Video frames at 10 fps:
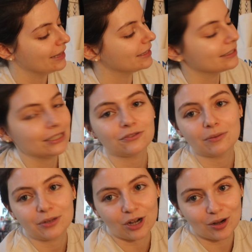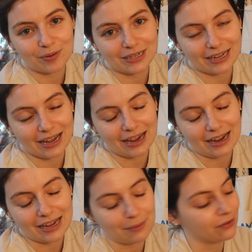This is from the Urban
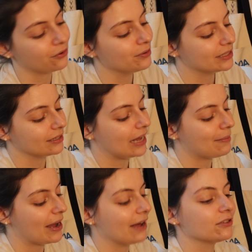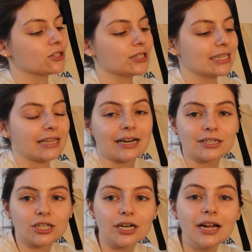Decay Game of Thrones collab. I have Cersei
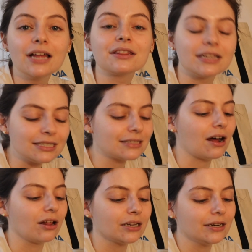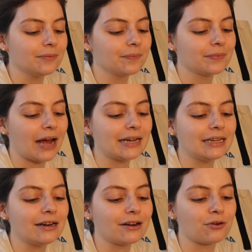Lannister. This color, I
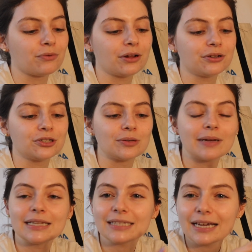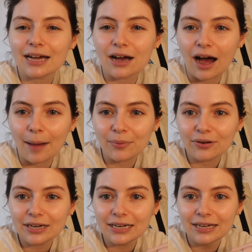need it in a real tube. It's like a
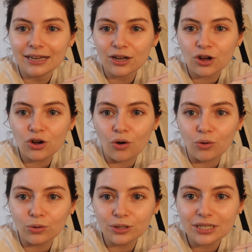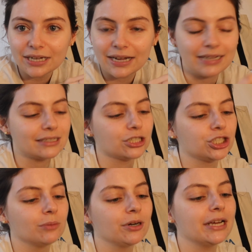coppery gold. It's a
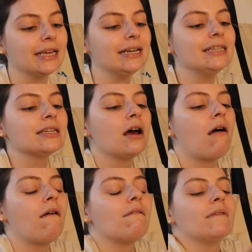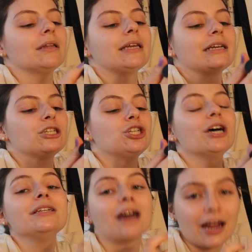shimmer. It is like
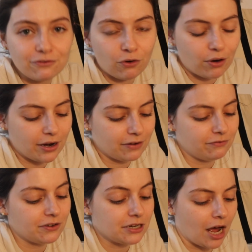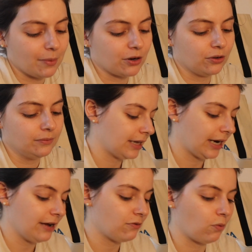to die for. Phenomenal. Then I
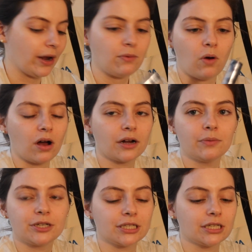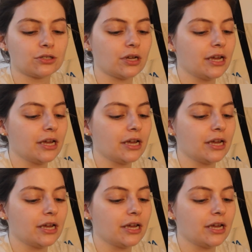have White Walker, which is this